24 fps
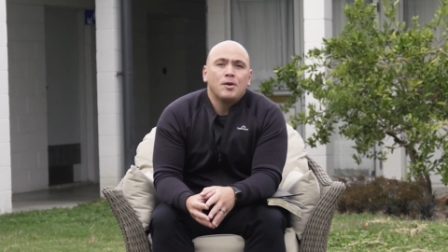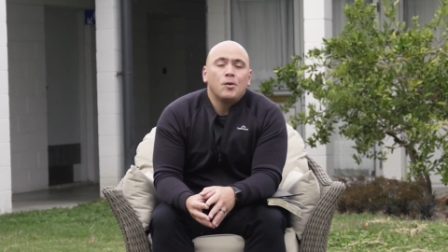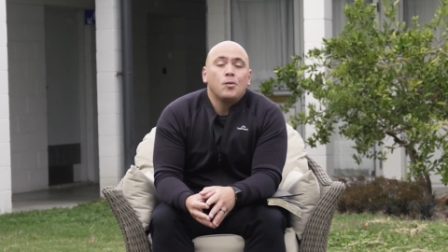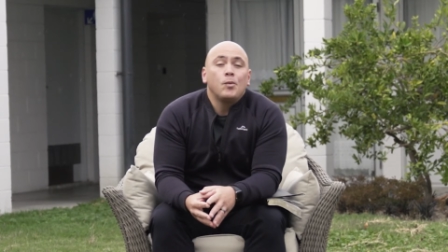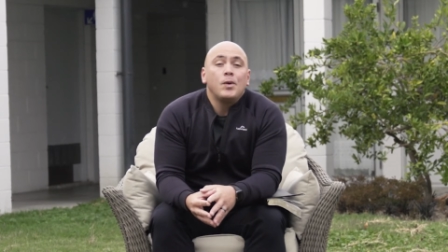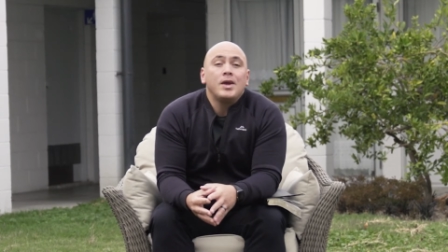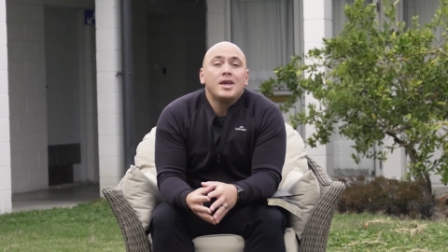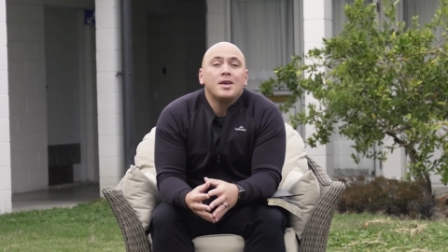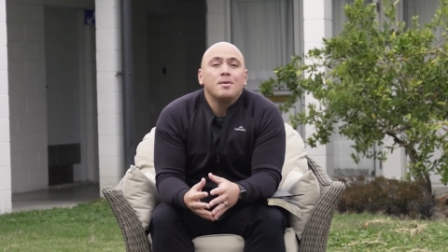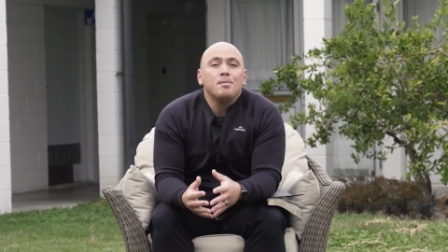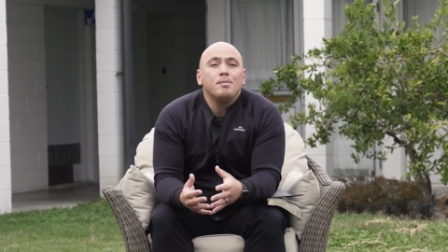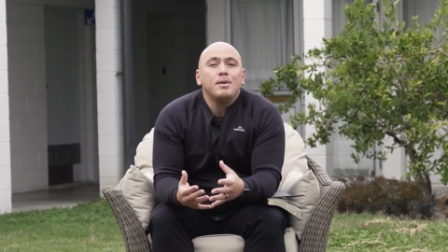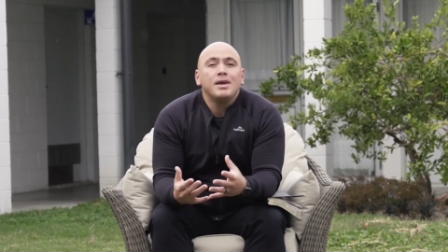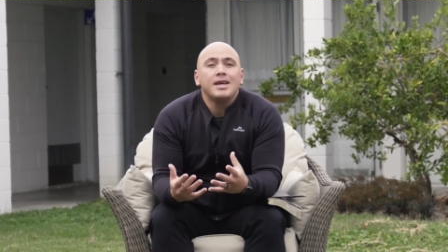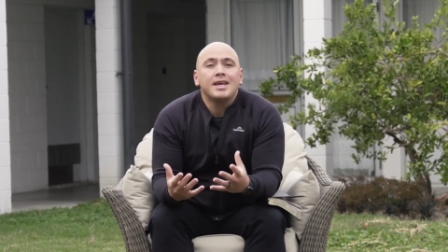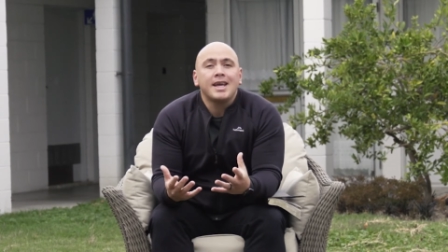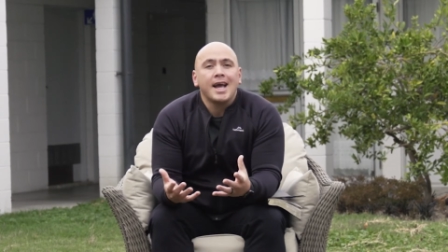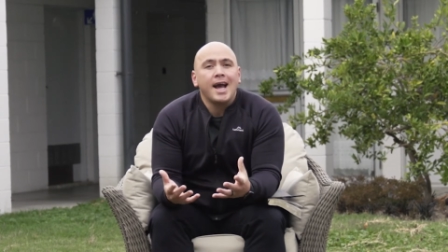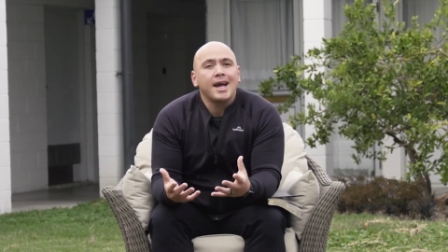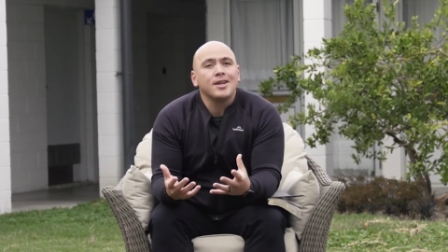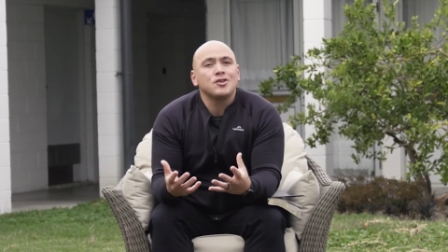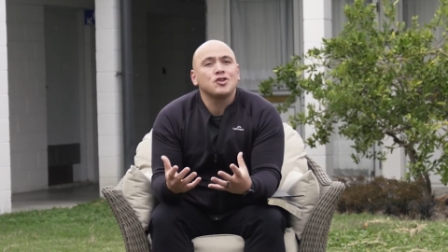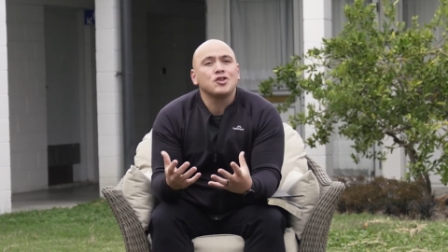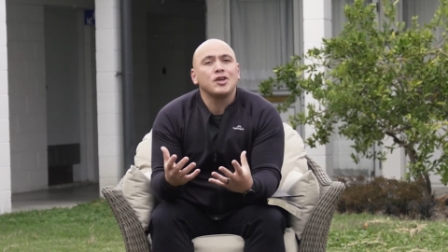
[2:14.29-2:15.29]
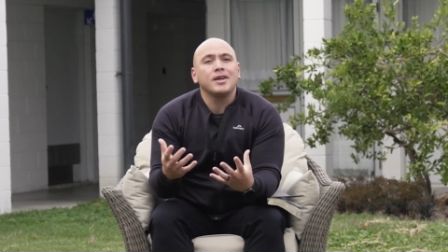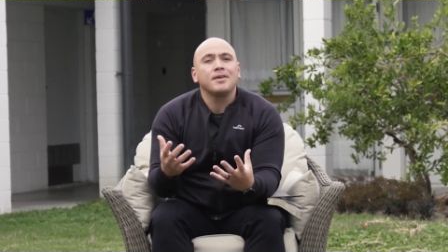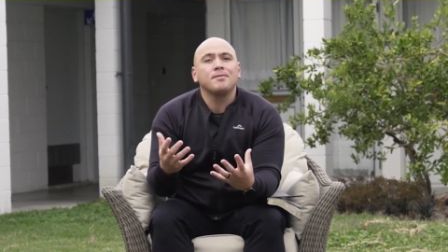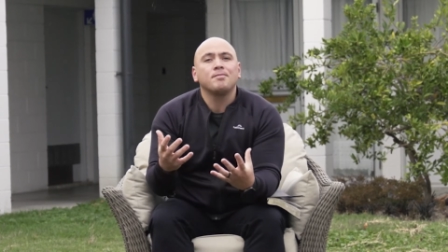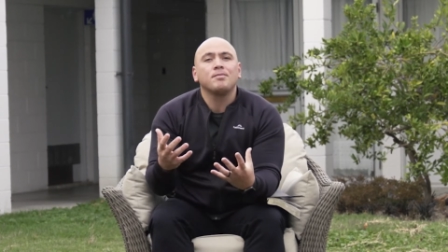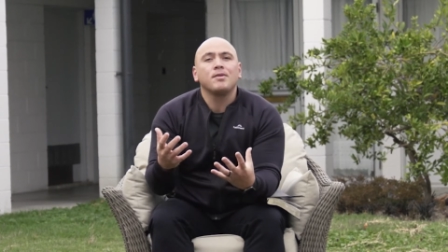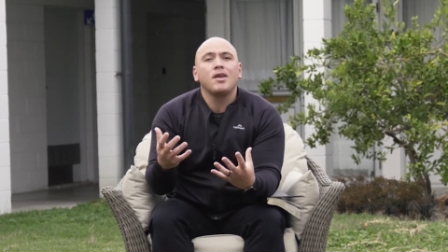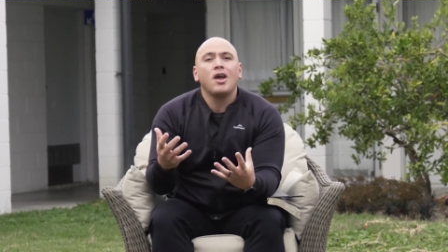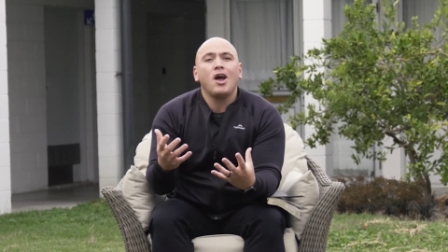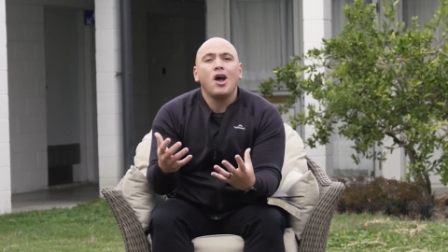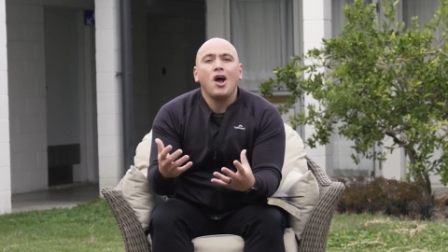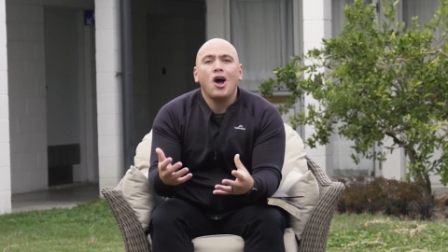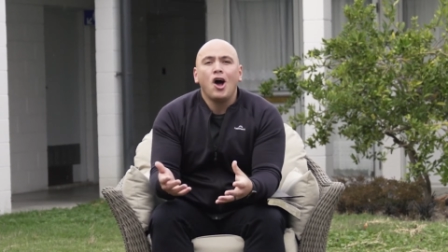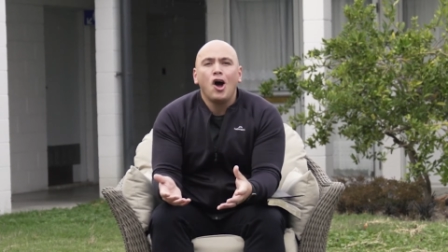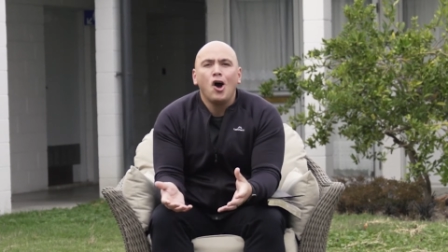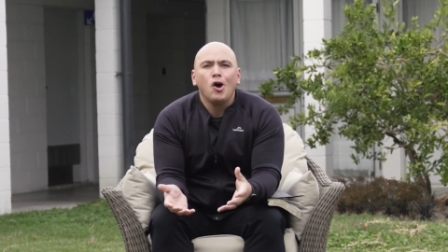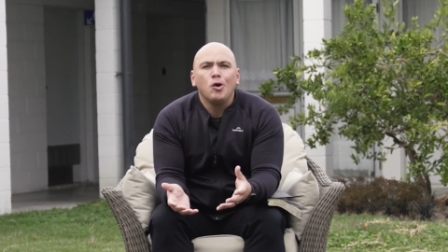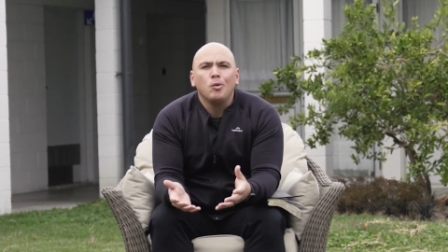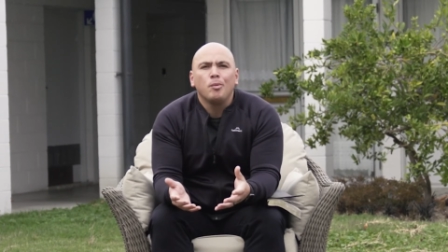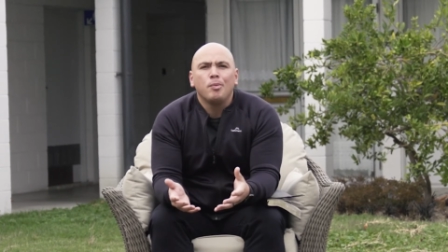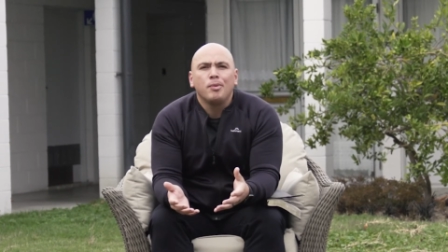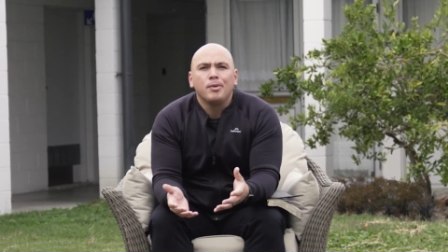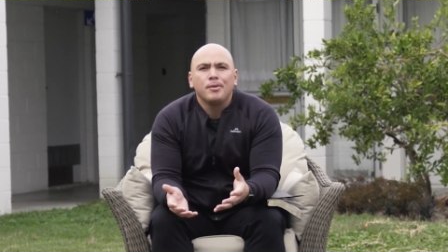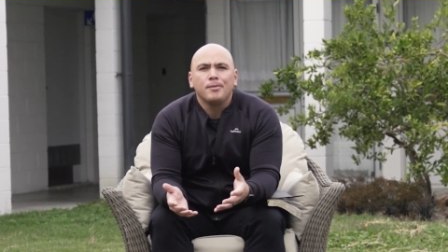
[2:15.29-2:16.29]
we can be catching
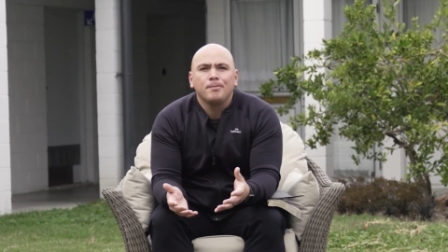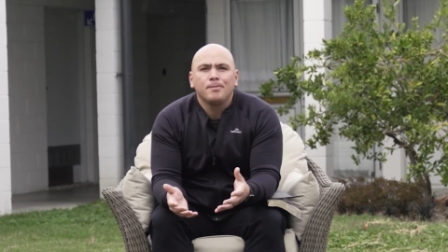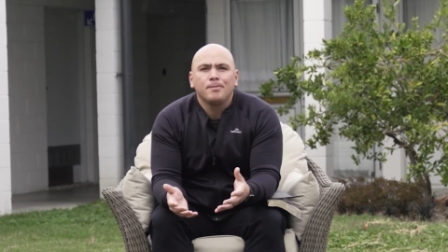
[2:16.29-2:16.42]
hope.